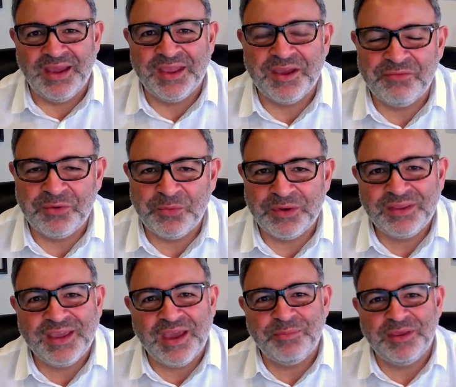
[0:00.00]
Hi everyone,
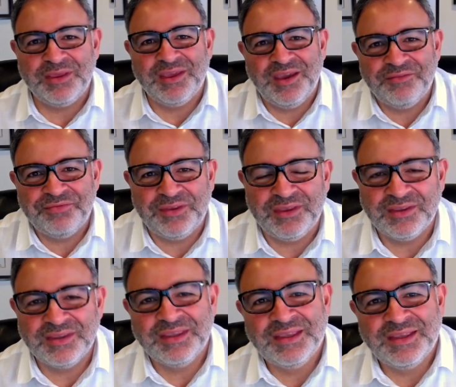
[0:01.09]
Gaby Kafie
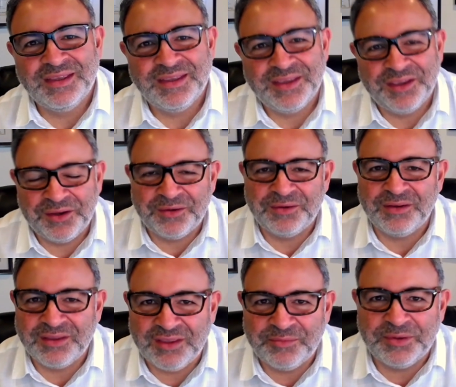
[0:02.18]
here,
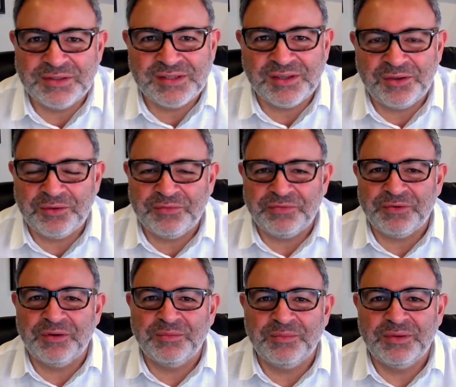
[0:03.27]
coming to you
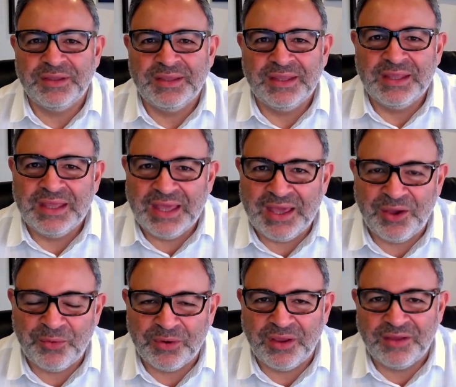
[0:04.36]
from
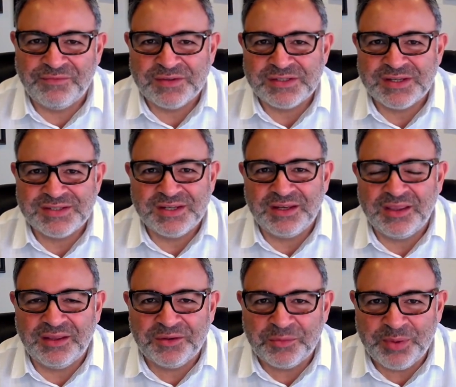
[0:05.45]
our offices in
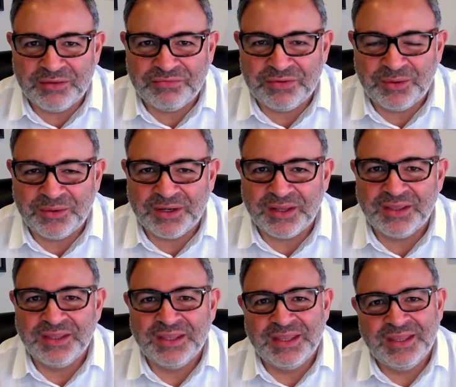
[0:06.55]
Cutler Bay, Florida.
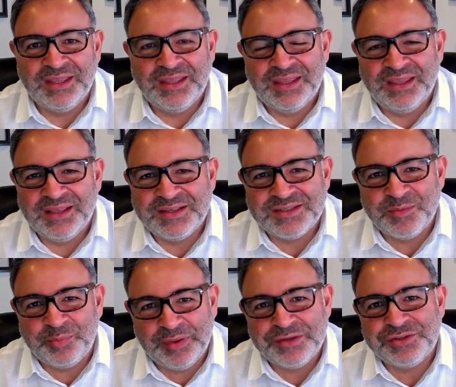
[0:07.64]
It's a
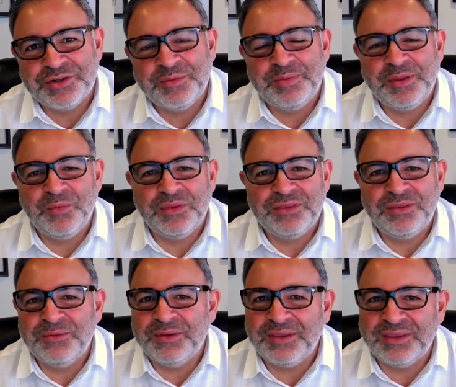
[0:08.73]
pleasure to be with
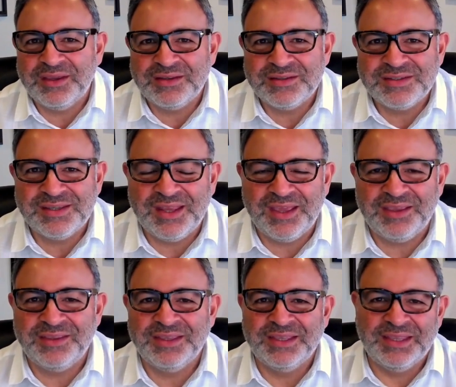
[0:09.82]
you again
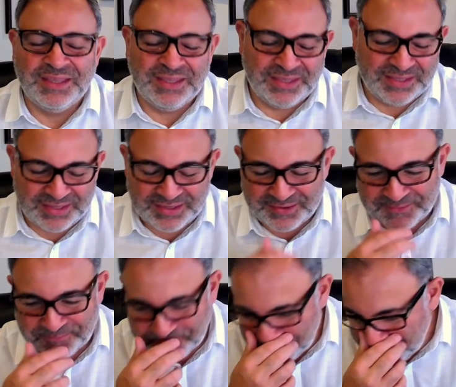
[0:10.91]
today.
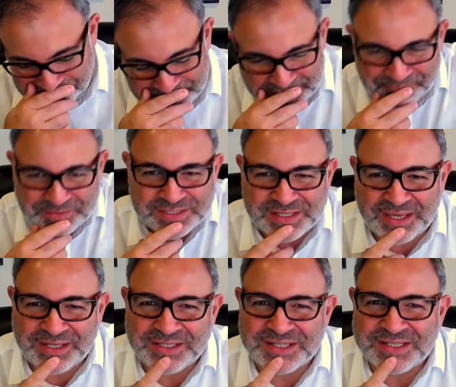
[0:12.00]
I've
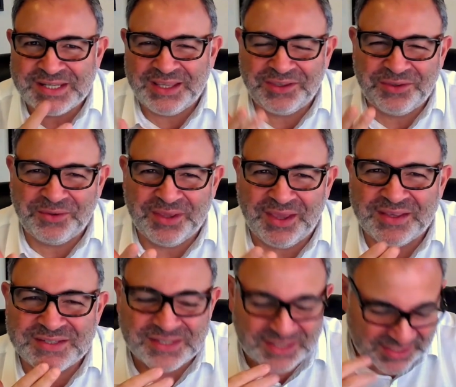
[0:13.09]
decided to take you
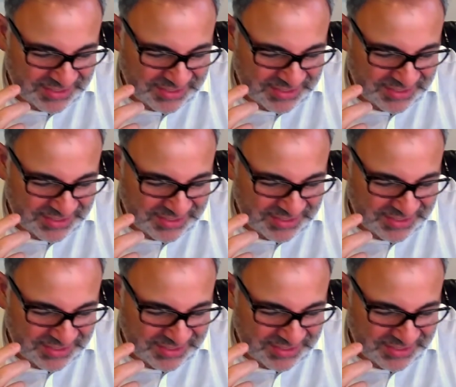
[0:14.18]
guys